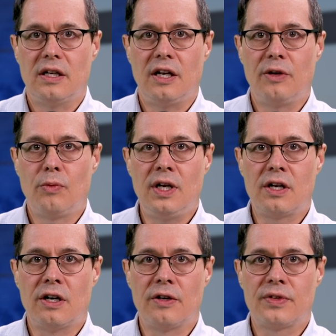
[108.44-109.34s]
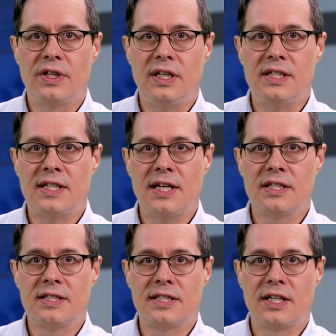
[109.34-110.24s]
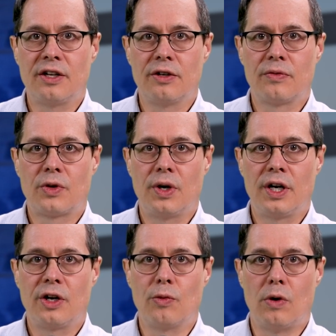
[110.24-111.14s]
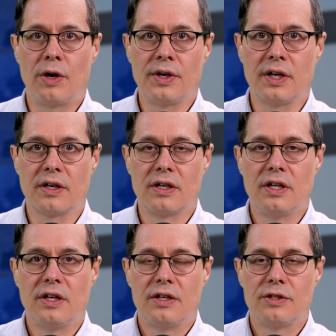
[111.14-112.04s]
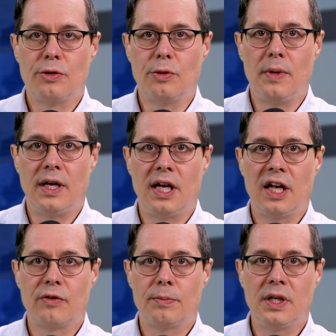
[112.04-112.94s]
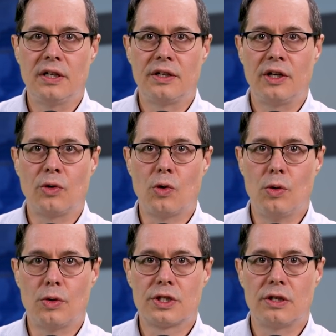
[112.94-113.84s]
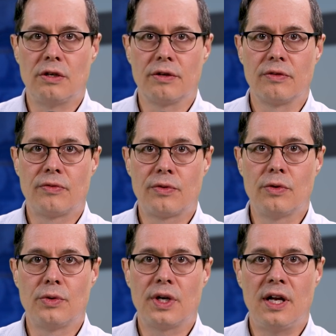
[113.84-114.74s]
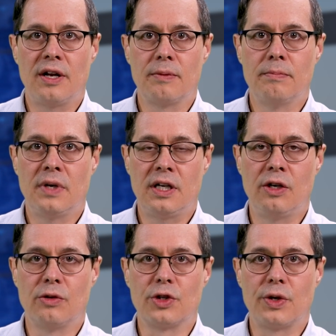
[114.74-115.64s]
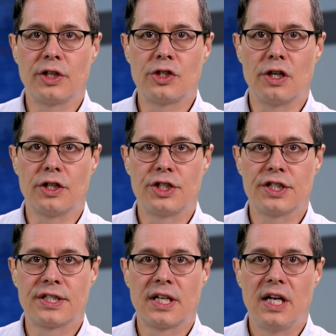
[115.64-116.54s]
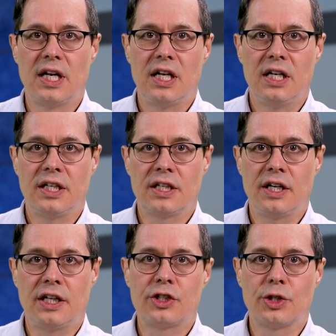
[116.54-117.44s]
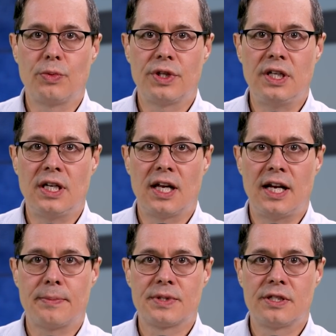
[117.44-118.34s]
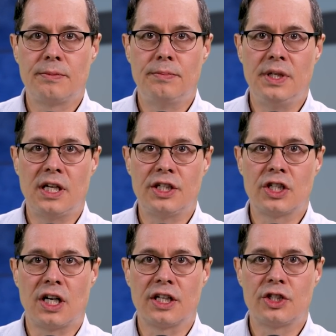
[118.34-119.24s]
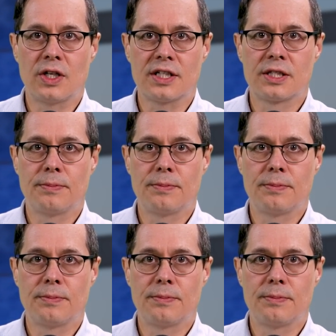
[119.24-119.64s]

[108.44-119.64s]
A week after the sentencing of Craig Warriner, two men have appeared in court on fraud and money laundering charges in connection with the collapsed BHI Trust